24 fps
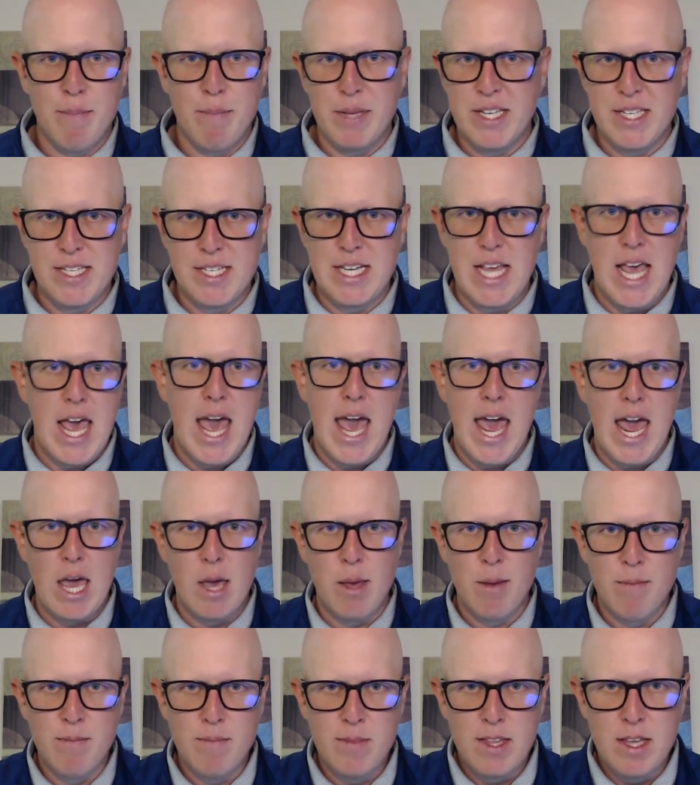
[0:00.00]
and say,
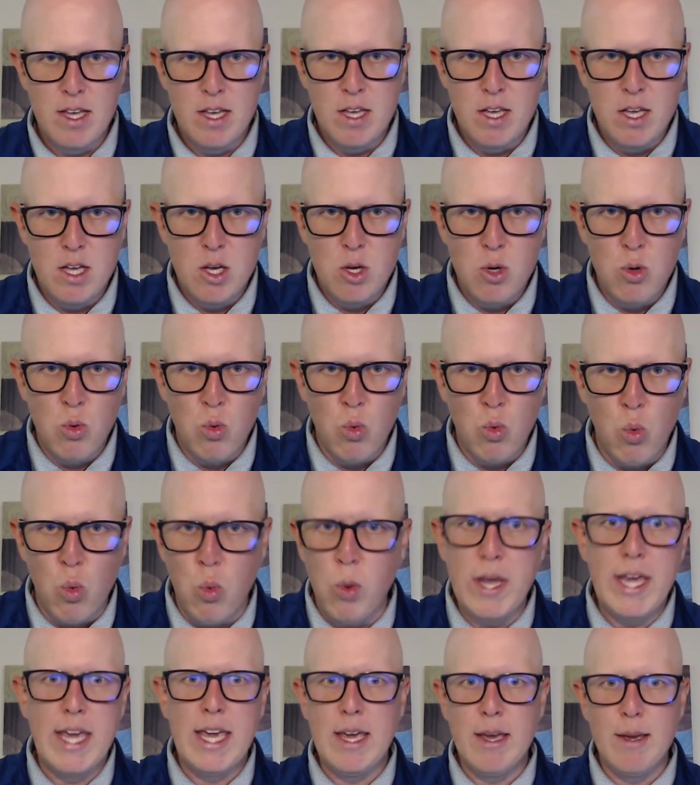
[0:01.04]

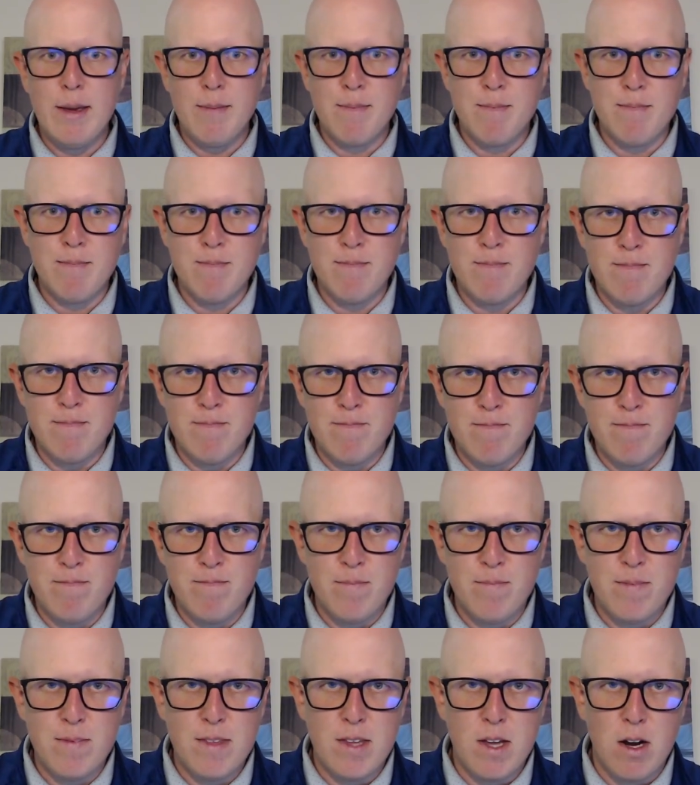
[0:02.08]
we
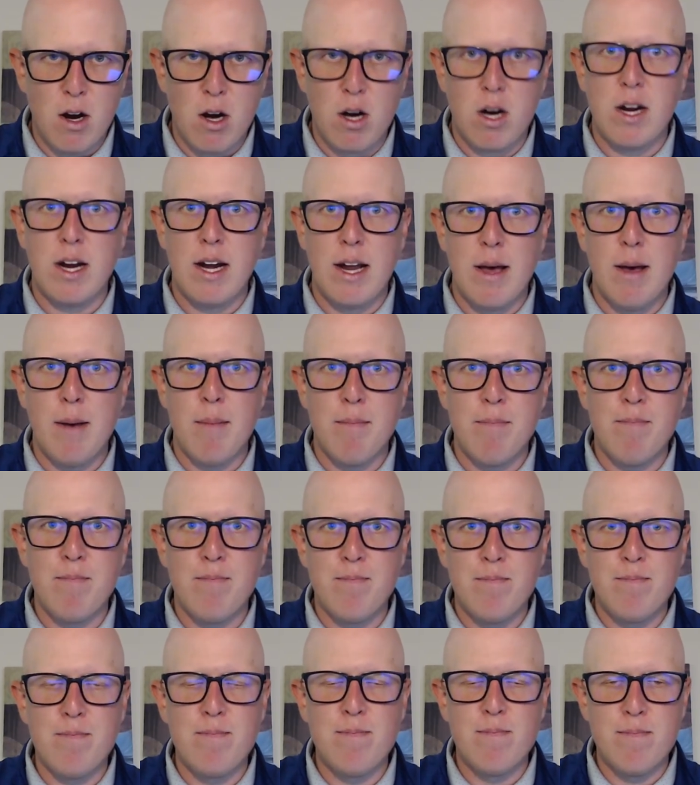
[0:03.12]
are going to
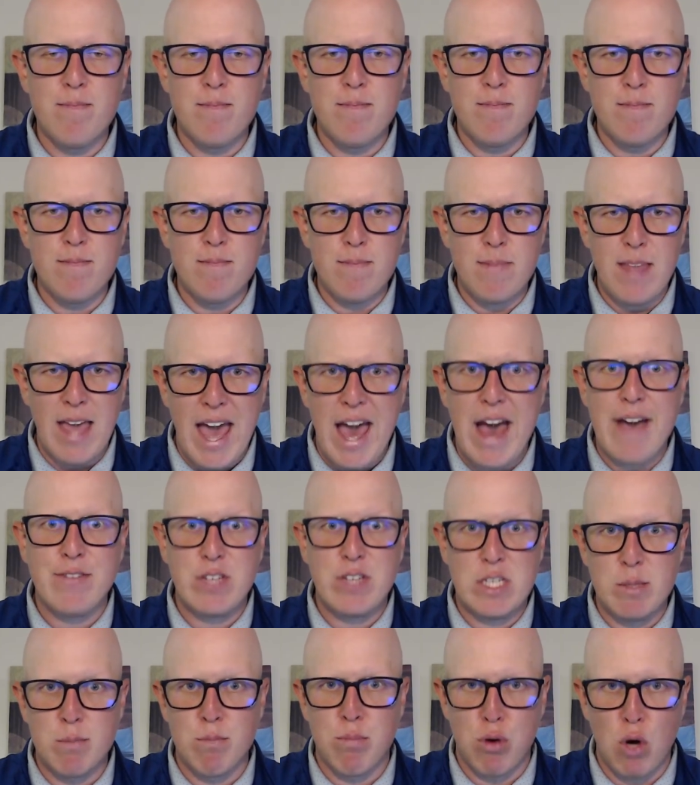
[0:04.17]
have
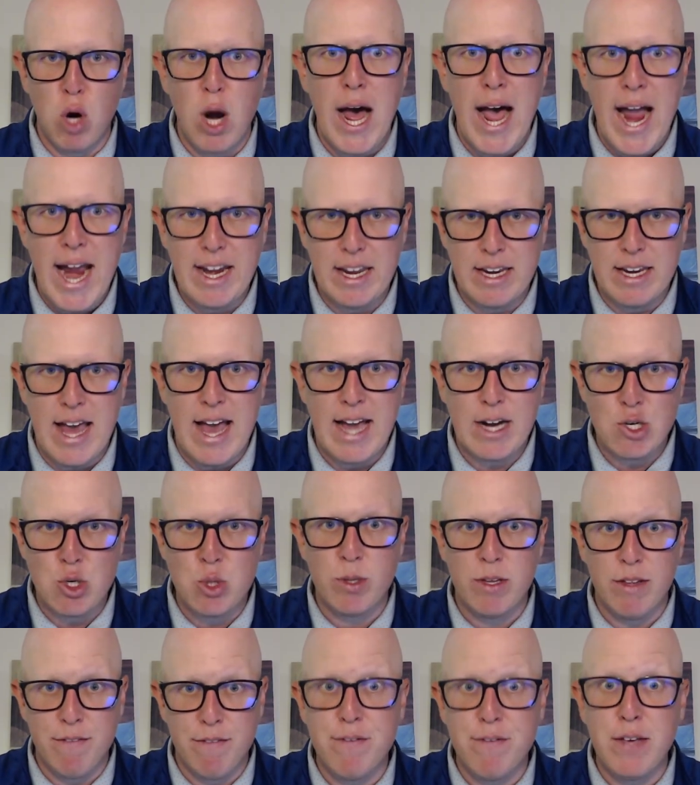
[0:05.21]
some pride and
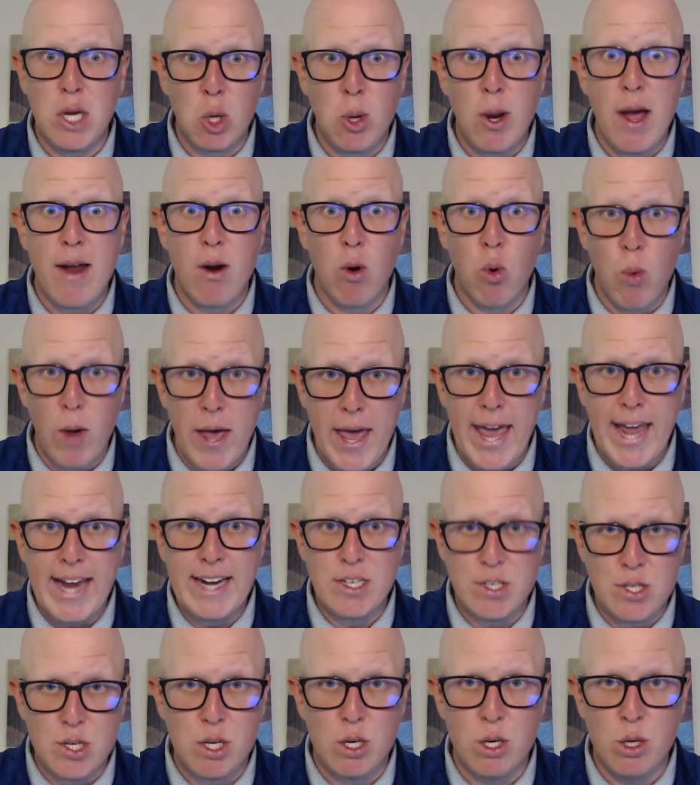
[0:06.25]
actually figure out a way
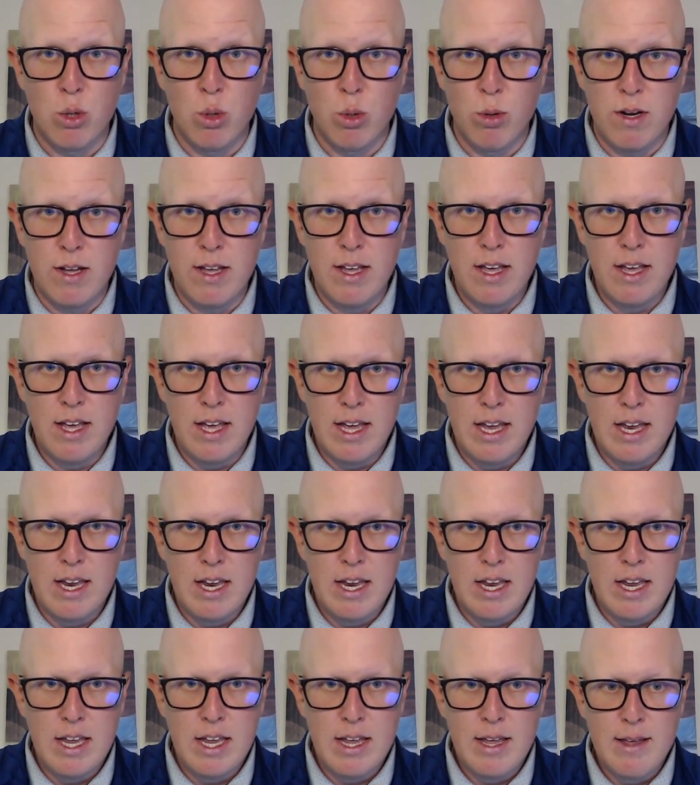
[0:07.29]
to
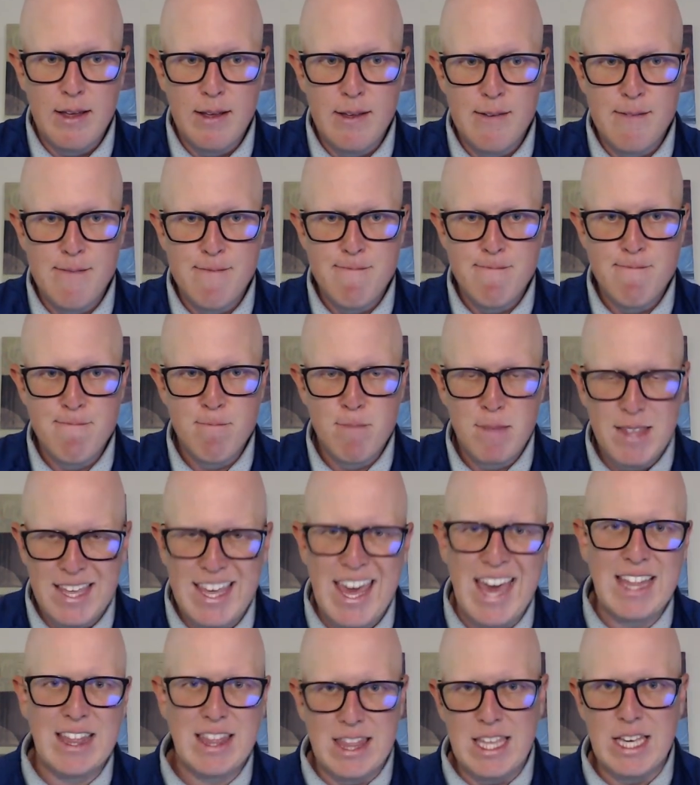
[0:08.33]

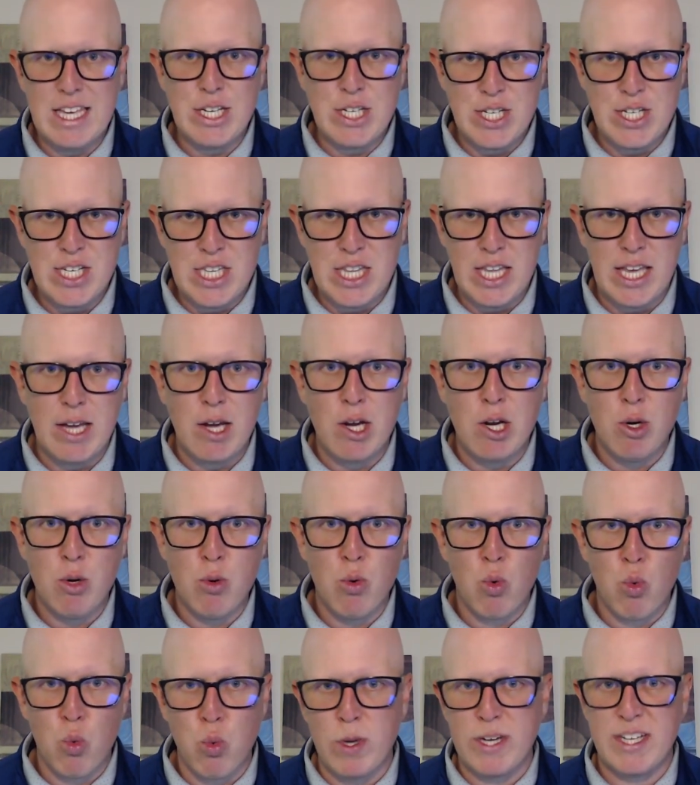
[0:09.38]
get this thing
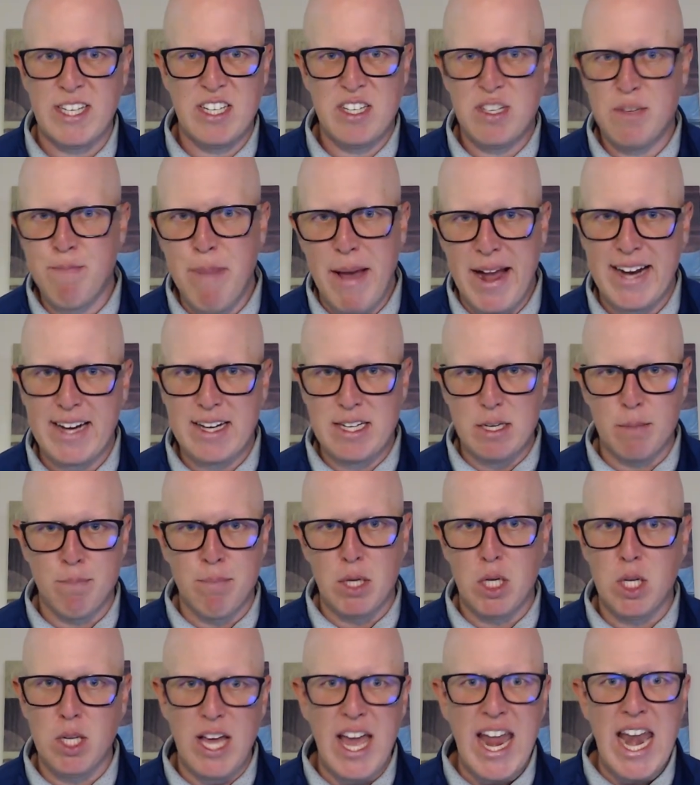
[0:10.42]

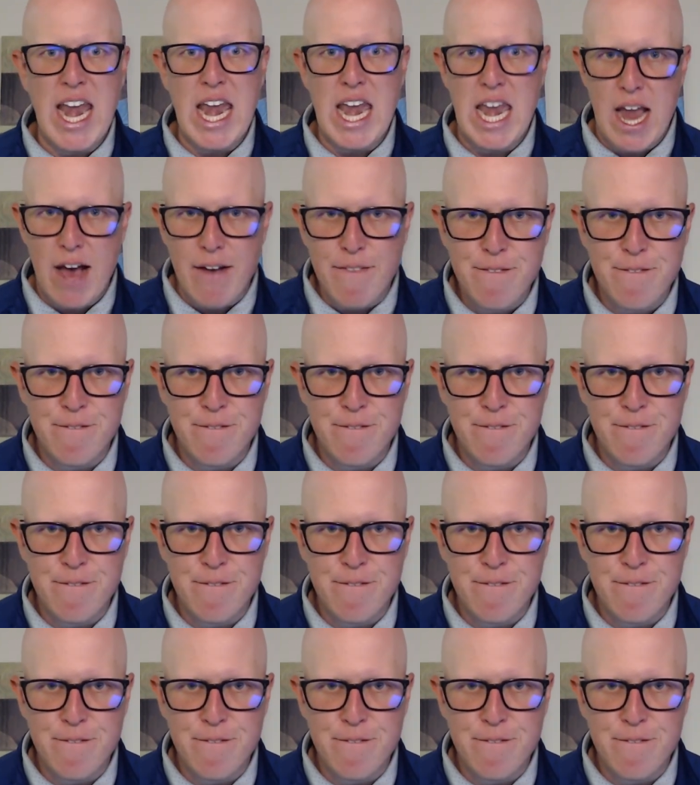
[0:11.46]
respectable enough.